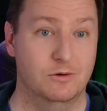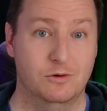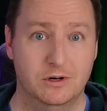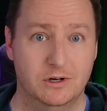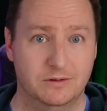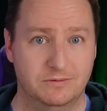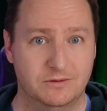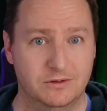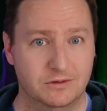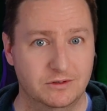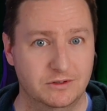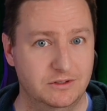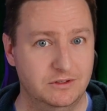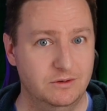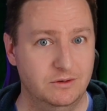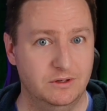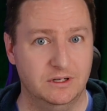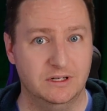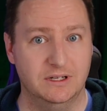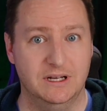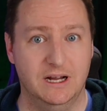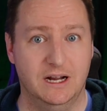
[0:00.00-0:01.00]
Or of course, you
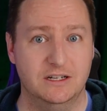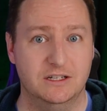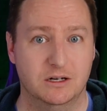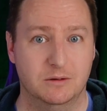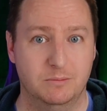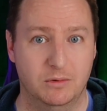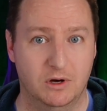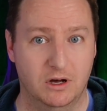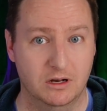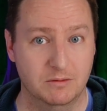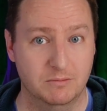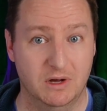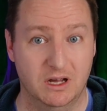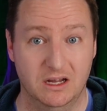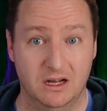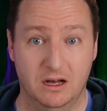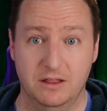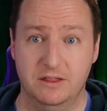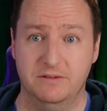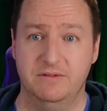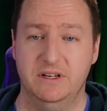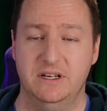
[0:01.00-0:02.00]
can catch up on my
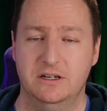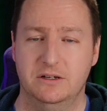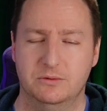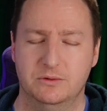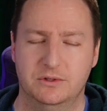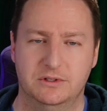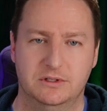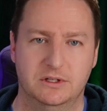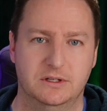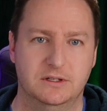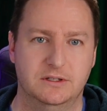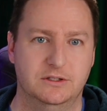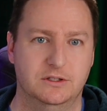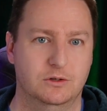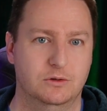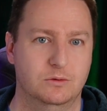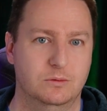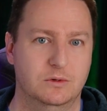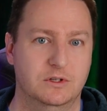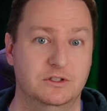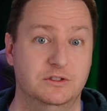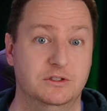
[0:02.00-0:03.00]
other videos,
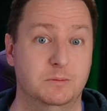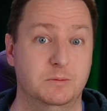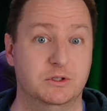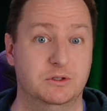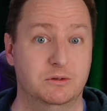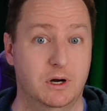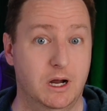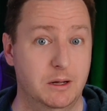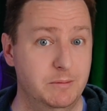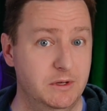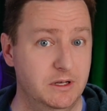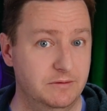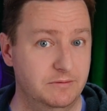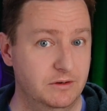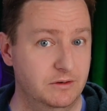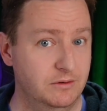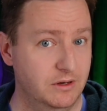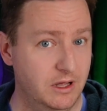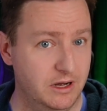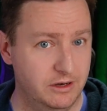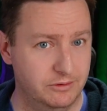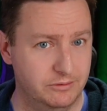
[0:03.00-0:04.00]
so subscribe if you're
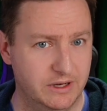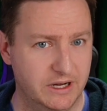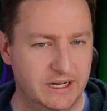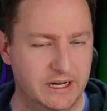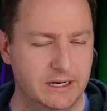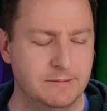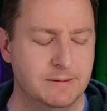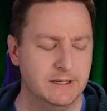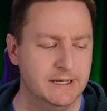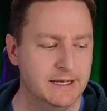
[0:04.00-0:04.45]
not already.